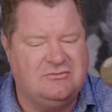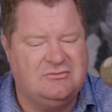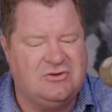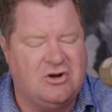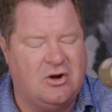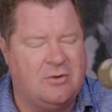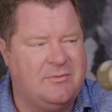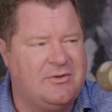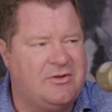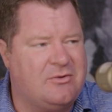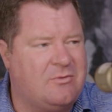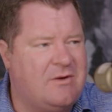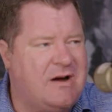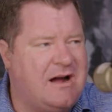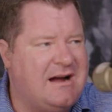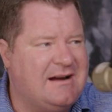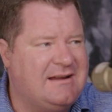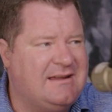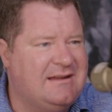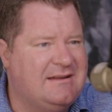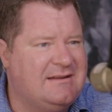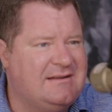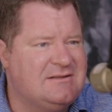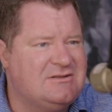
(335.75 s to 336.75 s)
Dome of the
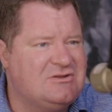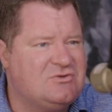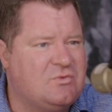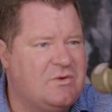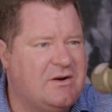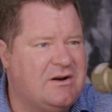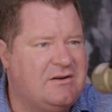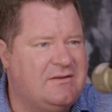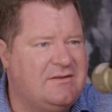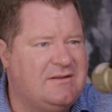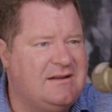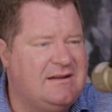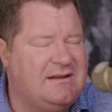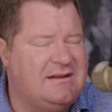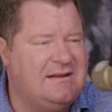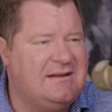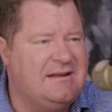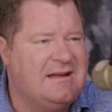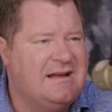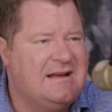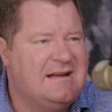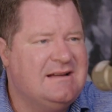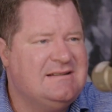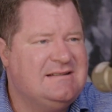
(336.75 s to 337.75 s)
Rock is, where
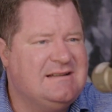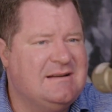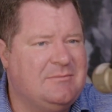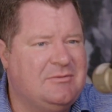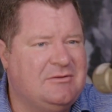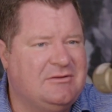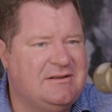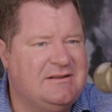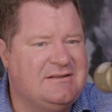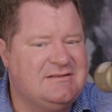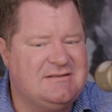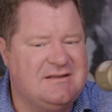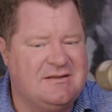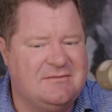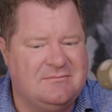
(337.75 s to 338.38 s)
the temple is.